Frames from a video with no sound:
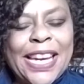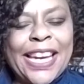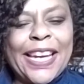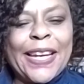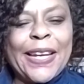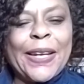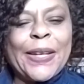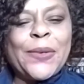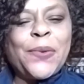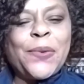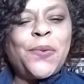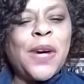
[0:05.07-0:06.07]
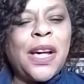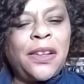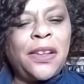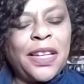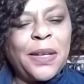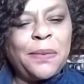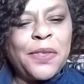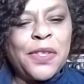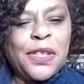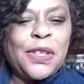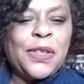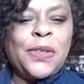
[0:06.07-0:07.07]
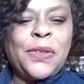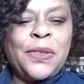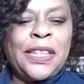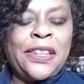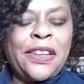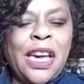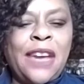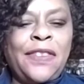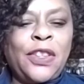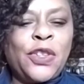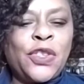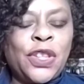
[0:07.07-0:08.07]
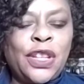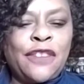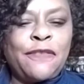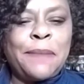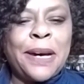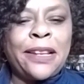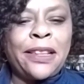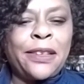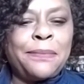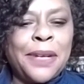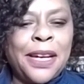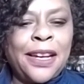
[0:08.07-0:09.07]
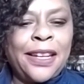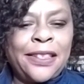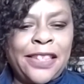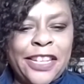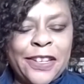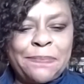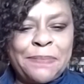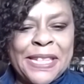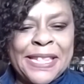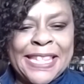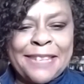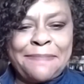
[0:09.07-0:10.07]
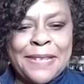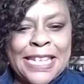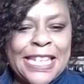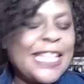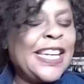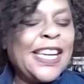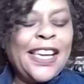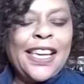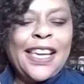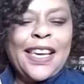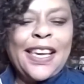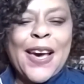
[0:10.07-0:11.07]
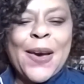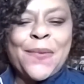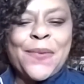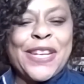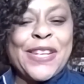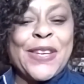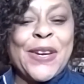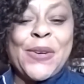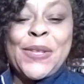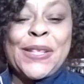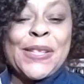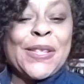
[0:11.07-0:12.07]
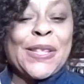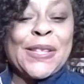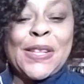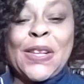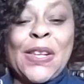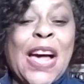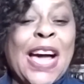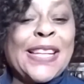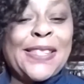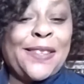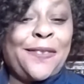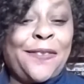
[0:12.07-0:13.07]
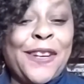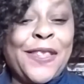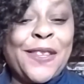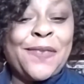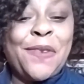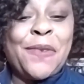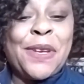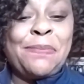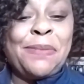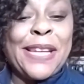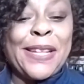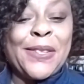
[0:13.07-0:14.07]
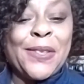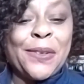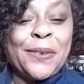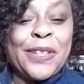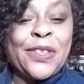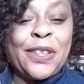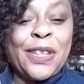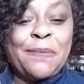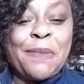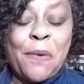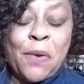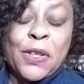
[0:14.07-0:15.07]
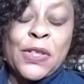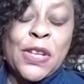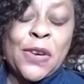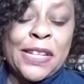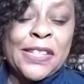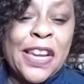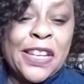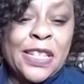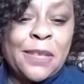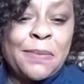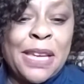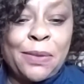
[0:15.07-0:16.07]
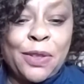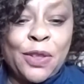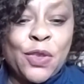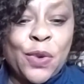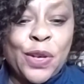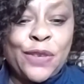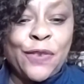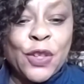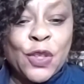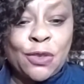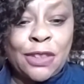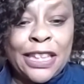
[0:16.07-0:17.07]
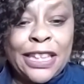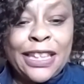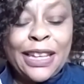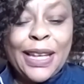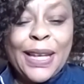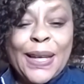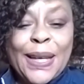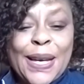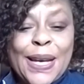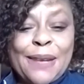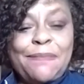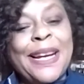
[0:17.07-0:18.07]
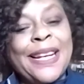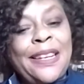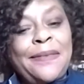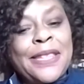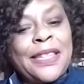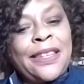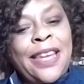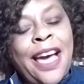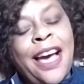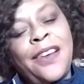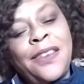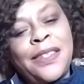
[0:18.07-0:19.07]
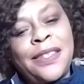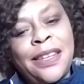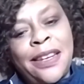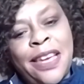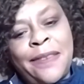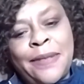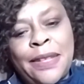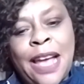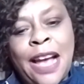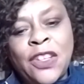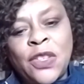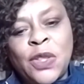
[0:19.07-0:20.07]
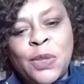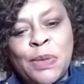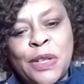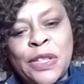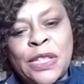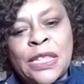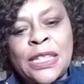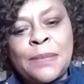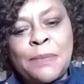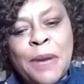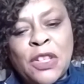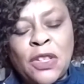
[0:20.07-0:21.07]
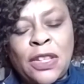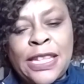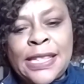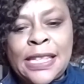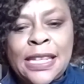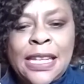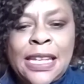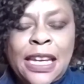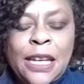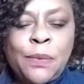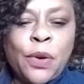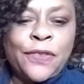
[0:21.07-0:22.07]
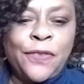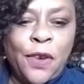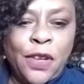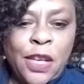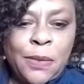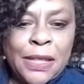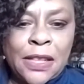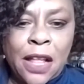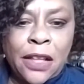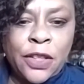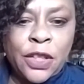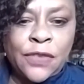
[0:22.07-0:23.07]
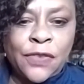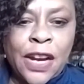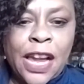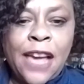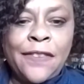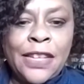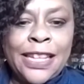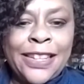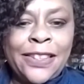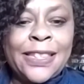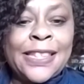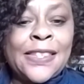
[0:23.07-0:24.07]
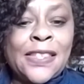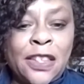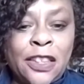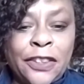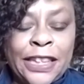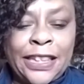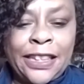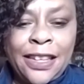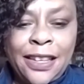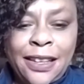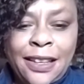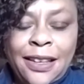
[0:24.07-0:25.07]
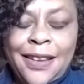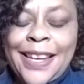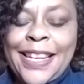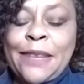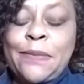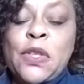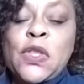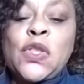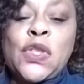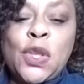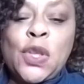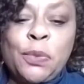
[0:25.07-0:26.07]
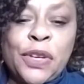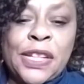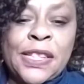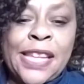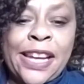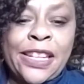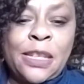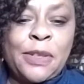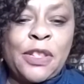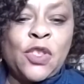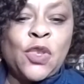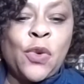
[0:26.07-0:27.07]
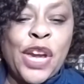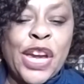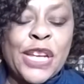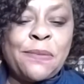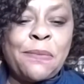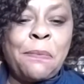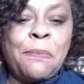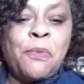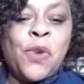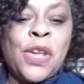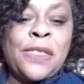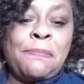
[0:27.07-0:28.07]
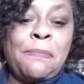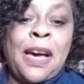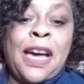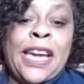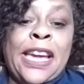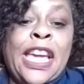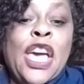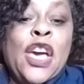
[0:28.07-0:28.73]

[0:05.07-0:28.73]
and welcome to the evolution of Bottle and Bond here at BCB. We know this looks a lot different than what we planned to originally, but we're so excited to be able to join you virtually. My name is Lynn House, and I am the National Spirits Specialist and Portfolio Mixologist for Heaven Hill Distillery. I am super excited to be joined with my